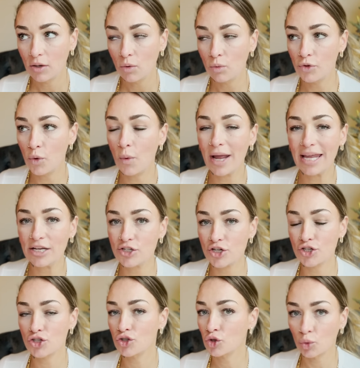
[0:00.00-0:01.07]
the way he
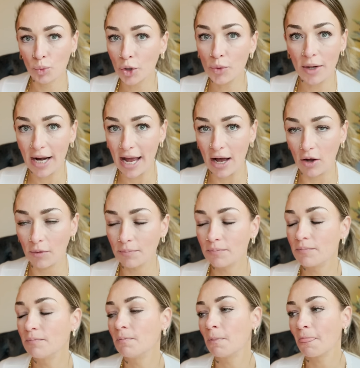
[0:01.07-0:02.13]
just threw it out.
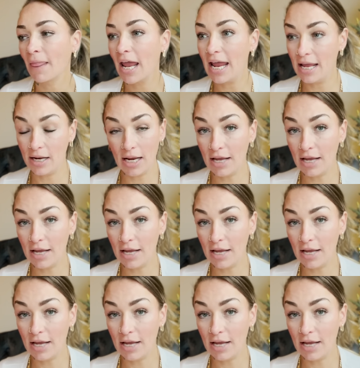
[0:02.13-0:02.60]
And